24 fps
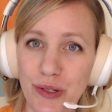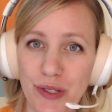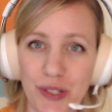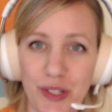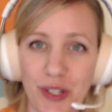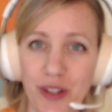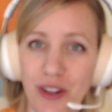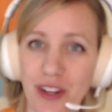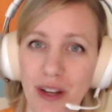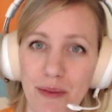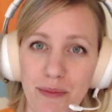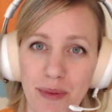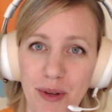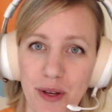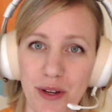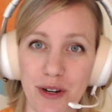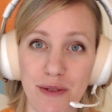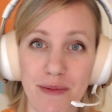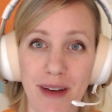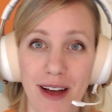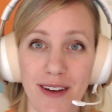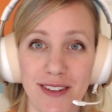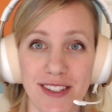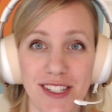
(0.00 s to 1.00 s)
to your computer
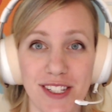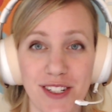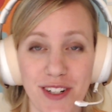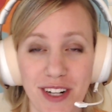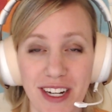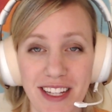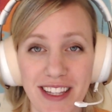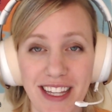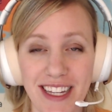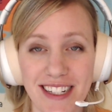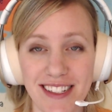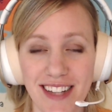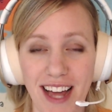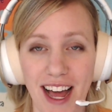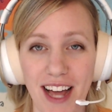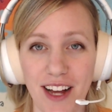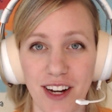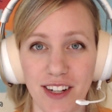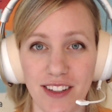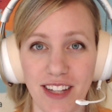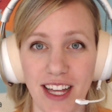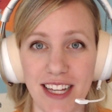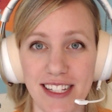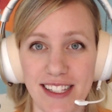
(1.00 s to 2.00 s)
mouse during the
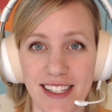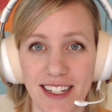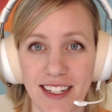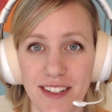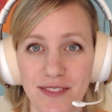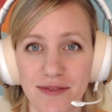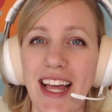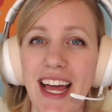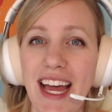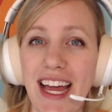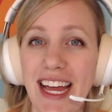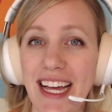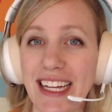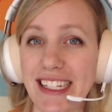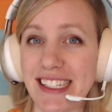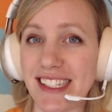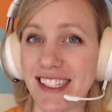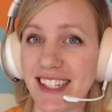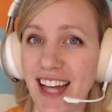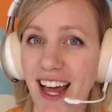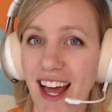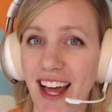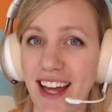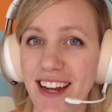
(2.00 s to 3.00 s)
entire lesson.
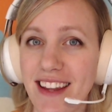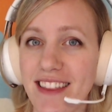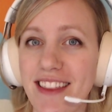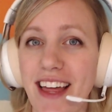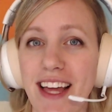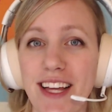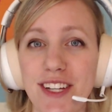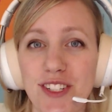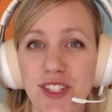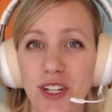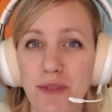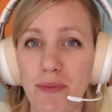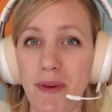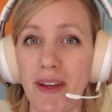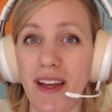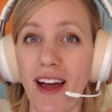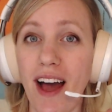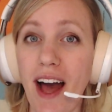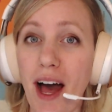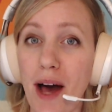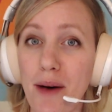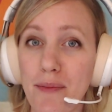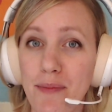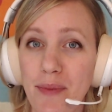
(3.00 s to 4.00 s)
Instead, they should be
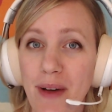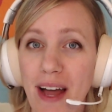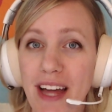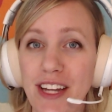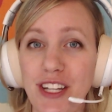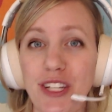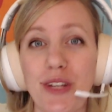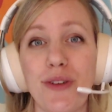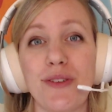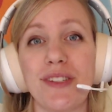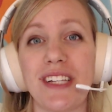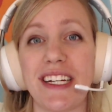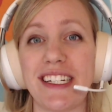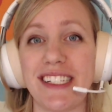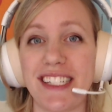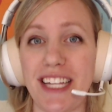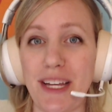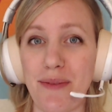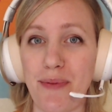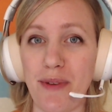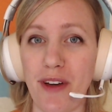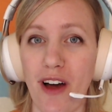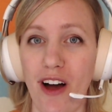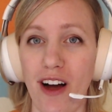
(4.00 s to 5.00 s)
up and using
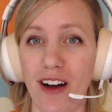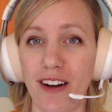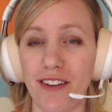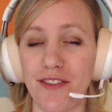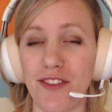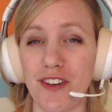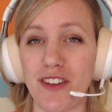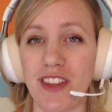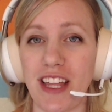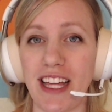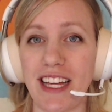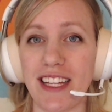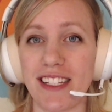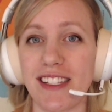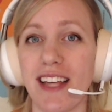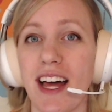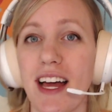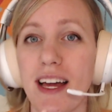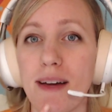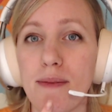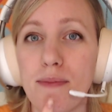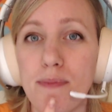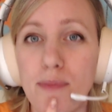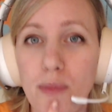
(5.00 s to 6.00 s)
TPR for things
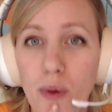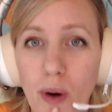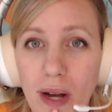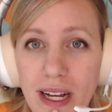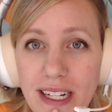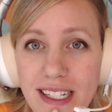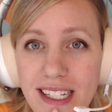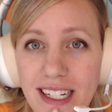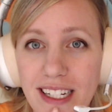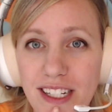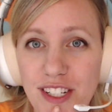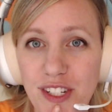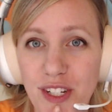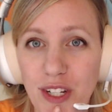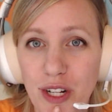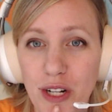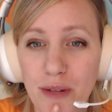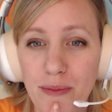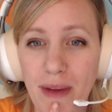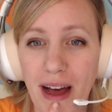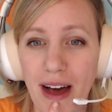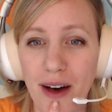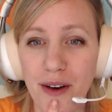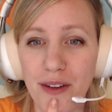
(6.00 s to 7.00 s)
like pointing to your
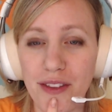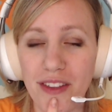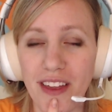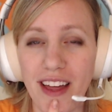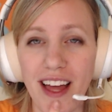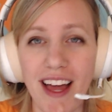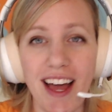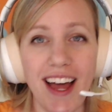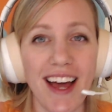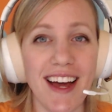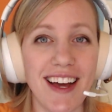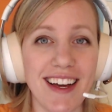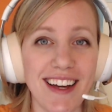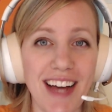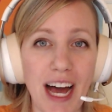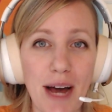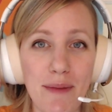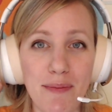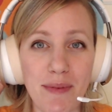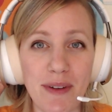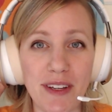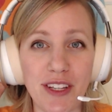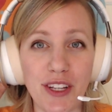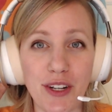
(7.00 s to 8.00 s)
mouth,
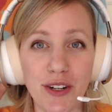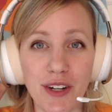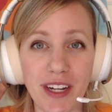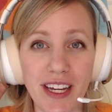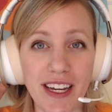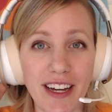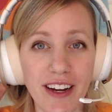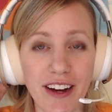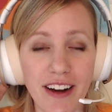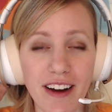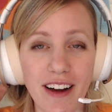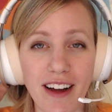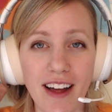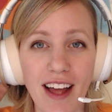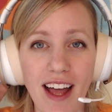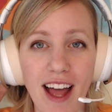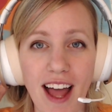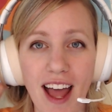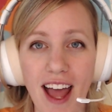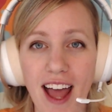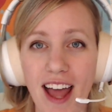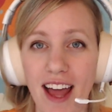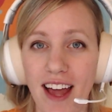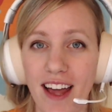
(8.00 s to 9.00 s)
cupping your ear,
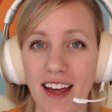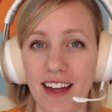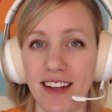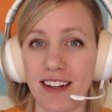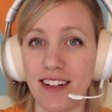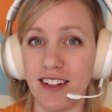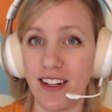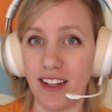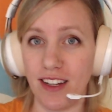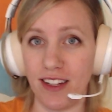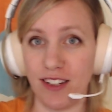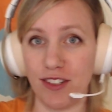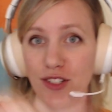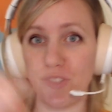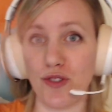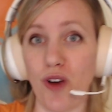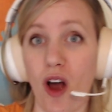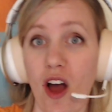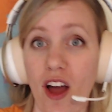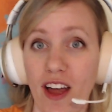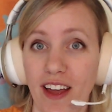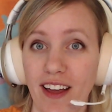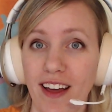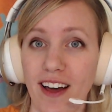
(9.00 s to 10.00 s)
and
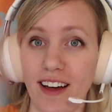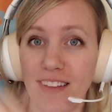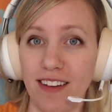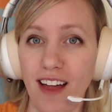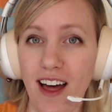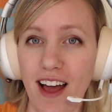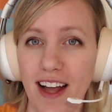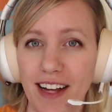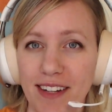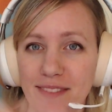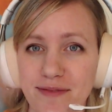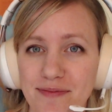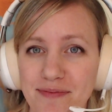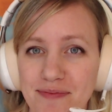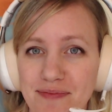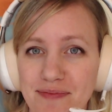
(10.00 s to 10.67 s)
drawing a line.